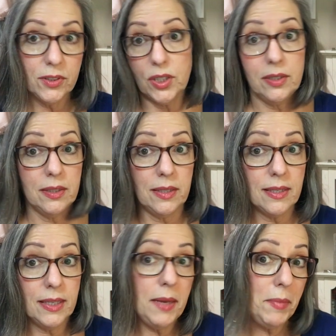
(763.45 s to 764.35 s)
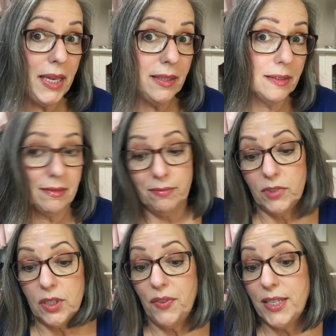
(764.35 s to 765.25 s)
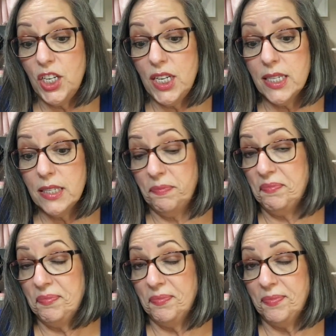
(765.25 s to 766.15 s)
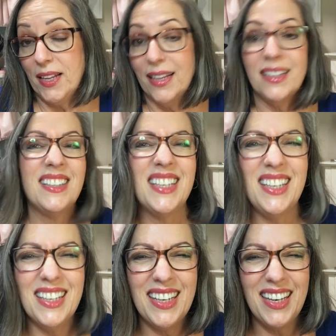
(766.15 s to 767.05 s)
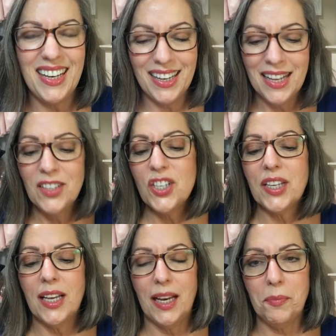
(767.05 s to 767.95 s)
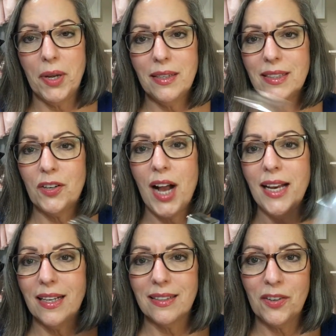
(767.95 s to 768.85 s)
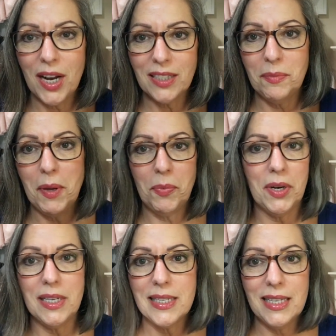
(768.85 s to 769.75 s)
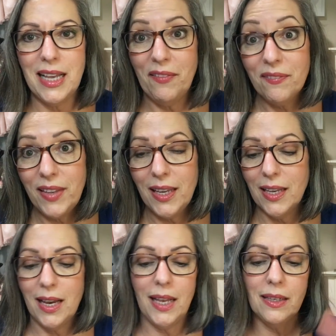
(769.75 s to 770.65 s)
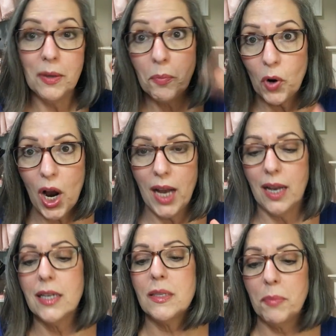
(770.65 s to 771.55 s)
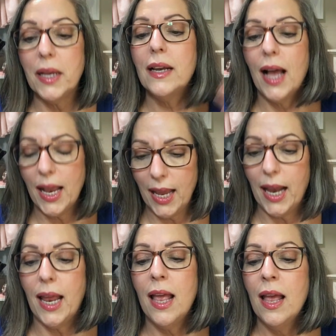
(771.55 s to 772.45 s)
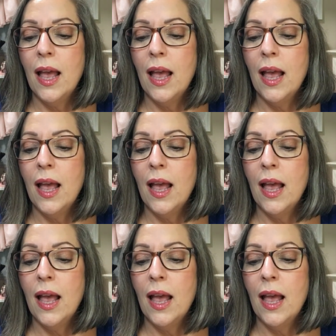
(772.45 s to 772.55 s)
Just doesn't eat meat? Just veggies? Kidding. Just kidding, but kind of cracks me up when I see that vegan on products, but I get it.